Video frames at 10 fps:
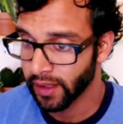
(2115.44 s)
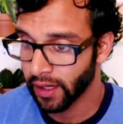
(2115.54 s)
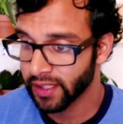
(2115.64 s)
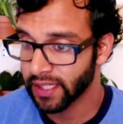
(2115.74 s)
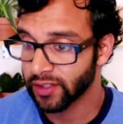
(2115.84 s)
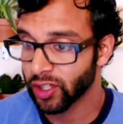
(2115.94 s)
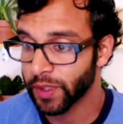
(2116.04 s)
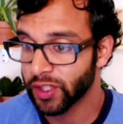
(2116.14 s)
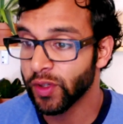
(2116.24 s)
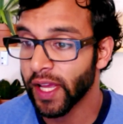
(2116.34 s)
Gary says, it took
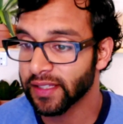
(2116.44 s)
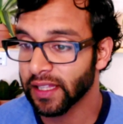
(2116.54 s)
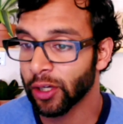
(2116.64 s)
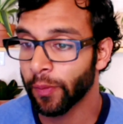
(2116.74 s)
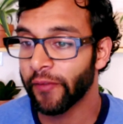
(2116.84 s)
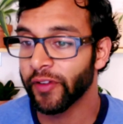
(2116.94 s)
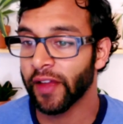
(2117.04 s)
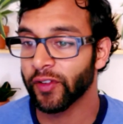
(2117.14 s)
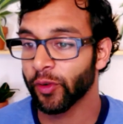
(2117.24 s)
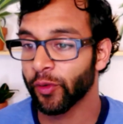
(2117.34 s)
me 2 days to clear up
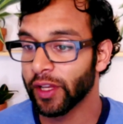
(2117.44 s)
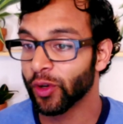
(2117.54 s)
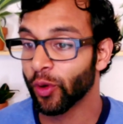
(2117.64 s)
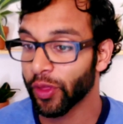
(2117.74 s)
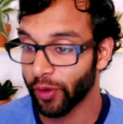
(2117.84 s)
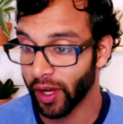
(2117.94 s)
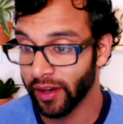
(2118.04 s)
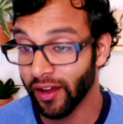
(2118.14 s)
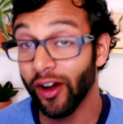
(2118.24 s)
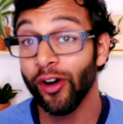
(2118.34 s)
everything after the Great North
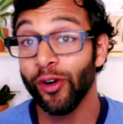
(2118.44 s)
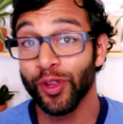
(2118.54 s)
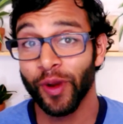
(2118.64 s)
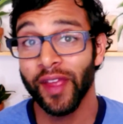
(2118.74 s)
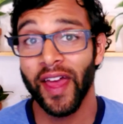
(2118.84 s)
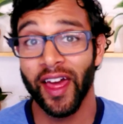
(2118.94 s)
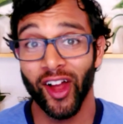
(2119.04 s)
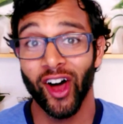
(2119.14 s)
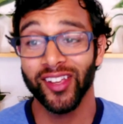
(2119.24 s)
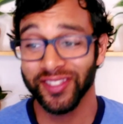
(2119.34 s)
Run. Oh, you ran
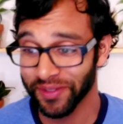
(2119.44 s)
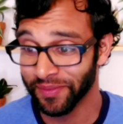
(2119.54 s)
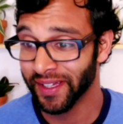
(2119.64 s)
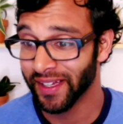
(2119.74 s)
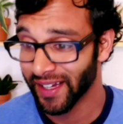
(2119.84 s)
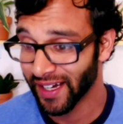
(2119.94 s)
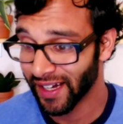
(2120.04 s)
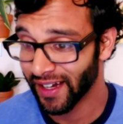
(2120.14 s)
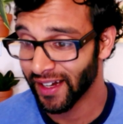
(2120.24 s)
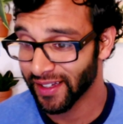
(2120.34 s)
that. Awesome.
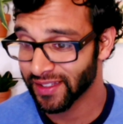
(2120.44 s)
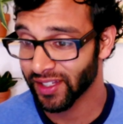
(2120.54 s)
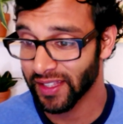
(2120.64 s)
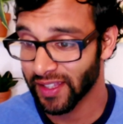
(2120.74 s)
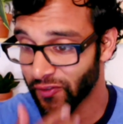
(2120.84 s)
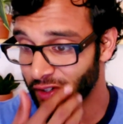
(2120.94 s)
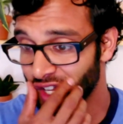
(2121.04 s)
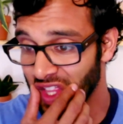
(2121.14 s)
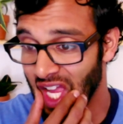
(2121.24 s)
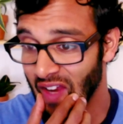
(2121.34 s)
I was looking at the
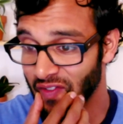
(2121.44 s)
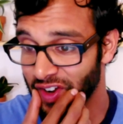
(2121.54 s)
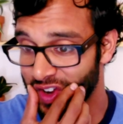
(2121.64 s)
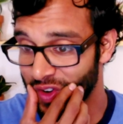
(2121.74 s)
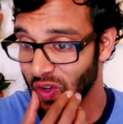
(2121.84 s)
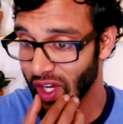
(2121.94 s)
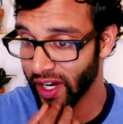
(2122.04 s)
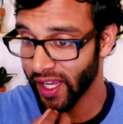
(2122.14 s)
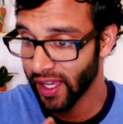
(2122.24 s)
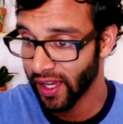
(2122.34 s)
footage online. Very cool,
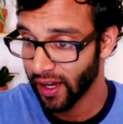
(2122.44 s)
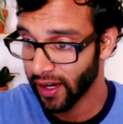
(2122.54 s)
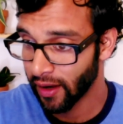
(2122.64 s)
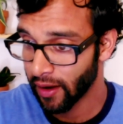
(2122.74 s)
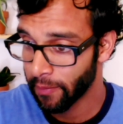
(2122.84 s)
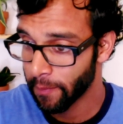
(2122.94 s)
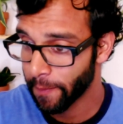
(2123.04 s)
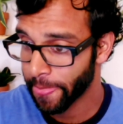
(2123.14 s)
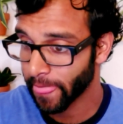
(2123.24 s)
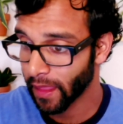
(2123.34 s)
Gary.
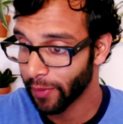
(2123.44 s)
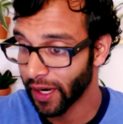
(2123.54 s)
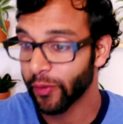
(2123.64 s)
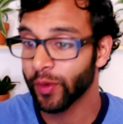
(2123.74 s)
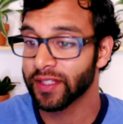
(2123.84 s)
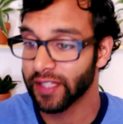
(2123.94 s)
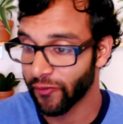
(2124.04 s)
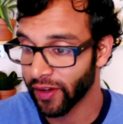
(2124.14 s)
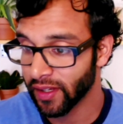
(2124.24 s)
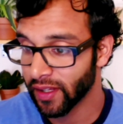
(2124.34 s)
But everyone's
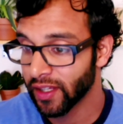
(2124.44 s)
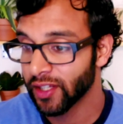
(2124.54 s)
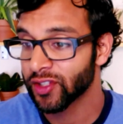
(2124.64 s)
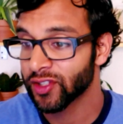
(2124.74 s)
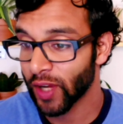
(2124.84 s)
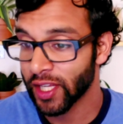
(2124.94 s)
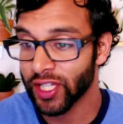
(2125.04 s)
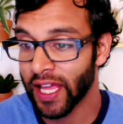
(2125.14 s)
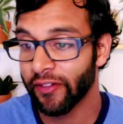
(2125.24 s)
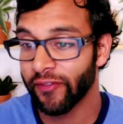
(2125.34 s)
different.
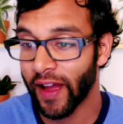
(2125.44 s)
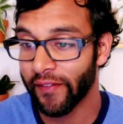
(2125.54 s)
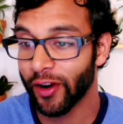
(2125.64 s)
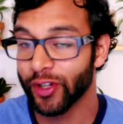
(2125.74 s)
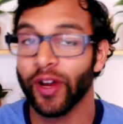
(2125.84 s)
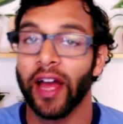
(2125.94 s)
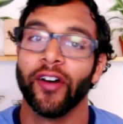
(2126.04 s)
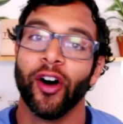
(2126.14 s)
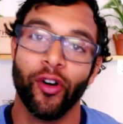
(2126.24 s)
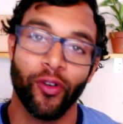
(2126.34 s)
Stretch and have a 5-hour
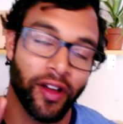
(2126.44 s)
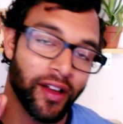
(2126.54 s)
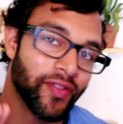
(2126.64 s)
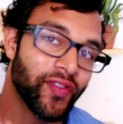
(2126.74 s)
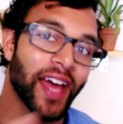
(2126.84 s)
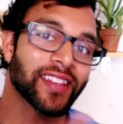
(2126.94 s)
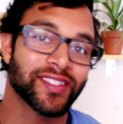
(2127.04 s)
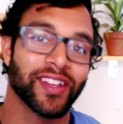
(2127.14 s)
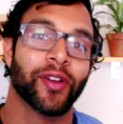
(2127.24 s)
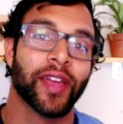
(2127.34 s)
drive. Oh,
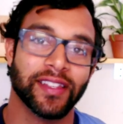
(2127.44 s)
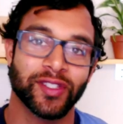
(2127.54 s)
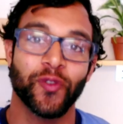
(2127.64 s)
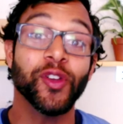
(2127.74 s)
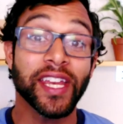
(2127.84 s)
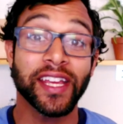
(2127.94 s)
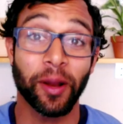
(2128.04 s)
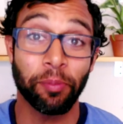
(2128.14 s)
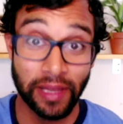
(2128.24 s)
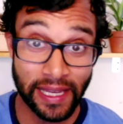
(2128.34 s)
that's okay. So if you're getting
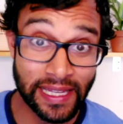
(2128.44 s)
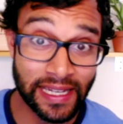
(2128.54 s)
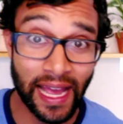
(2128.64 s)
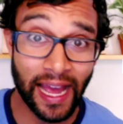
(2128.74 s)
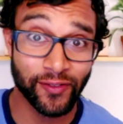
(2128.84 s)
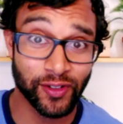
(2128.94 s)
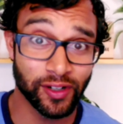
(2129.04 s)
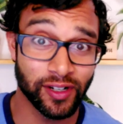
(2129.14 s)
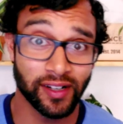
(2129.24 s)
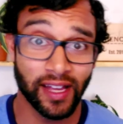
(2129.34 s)
on a plane
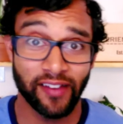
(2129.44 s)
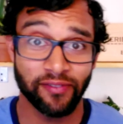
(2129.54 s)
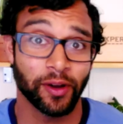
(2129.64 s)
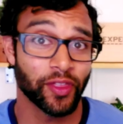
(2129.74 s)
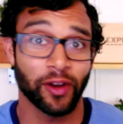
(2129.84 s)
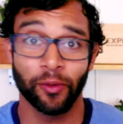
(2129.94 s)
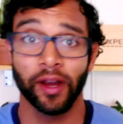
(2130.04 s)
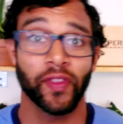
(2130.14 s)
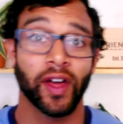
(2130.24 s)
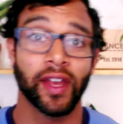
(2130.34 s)
after a half marathon or
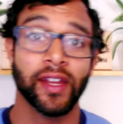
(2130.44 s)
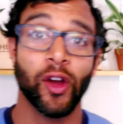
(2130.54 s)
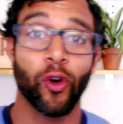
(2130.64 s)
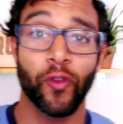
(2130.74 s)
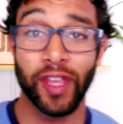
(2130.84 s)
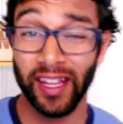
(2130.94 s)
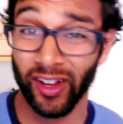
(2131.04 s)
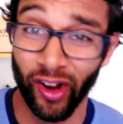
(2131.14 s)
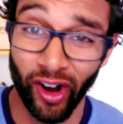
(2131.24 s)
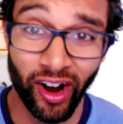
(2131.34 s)
marathon, or if you're getting in
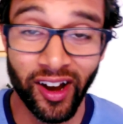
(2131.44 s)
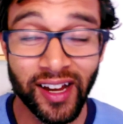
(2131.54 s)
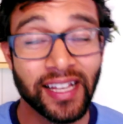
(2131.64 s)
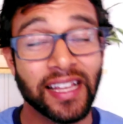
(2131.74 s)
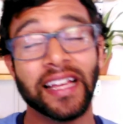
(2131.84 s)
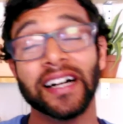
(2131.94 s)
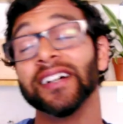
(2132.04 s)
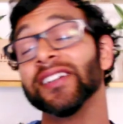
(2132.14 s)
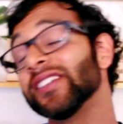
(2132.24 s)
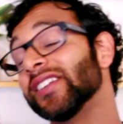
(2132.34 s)
a car,
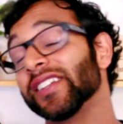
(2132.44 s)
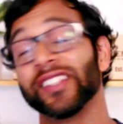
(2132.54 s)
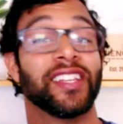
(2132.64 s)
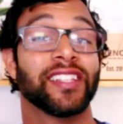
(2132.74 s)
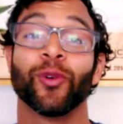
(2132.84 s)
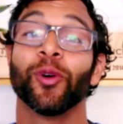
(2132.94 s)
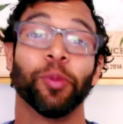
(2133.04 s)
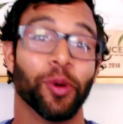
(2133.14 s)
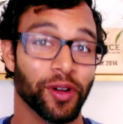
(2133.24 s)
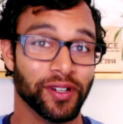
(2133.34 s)
oh, it's
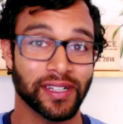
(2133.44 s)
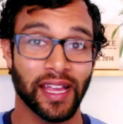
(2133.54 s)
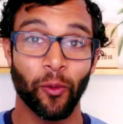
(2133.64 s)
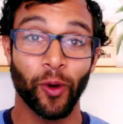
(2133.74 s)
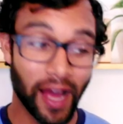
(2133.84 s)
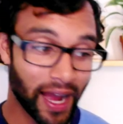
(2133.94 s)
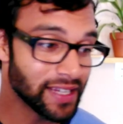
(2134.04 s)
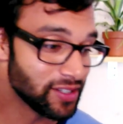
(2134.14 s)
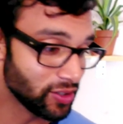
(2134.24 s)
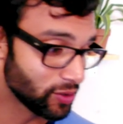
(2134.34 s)
horrible. What
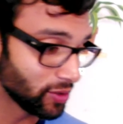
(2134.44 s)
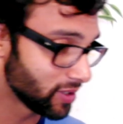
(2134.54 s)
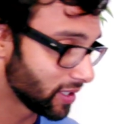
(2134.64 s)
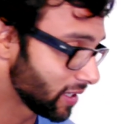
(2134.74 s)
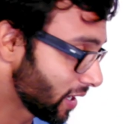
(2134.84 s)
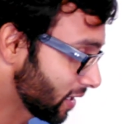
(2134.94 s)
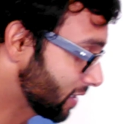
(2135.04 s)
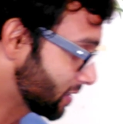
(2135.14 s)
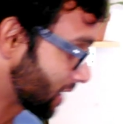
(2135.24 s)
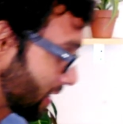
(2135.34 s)
I do is